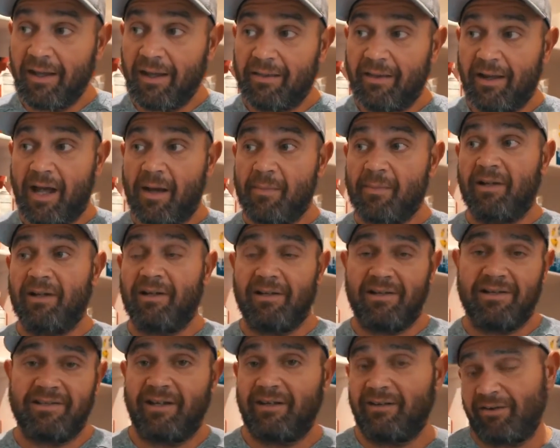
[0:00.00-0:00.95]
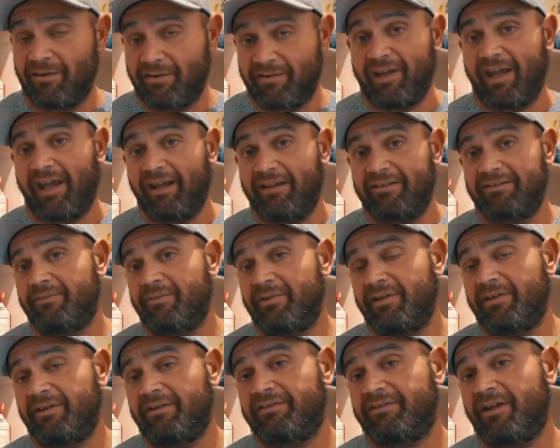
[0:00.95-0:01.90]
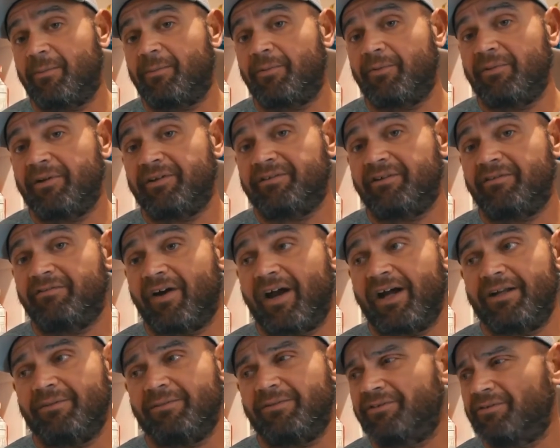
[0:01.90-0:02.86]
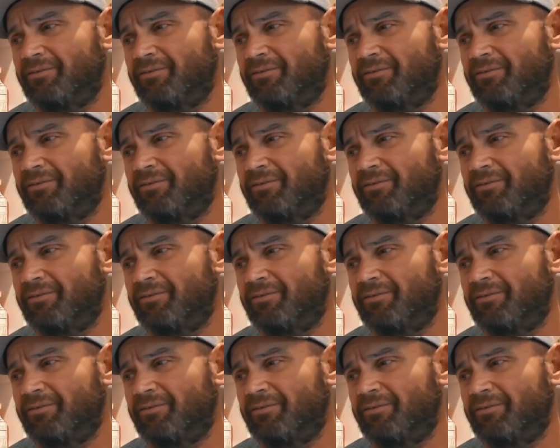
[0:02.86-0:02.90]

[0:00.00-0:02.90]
then I'm going to continue to take some of these supplements and vitamins.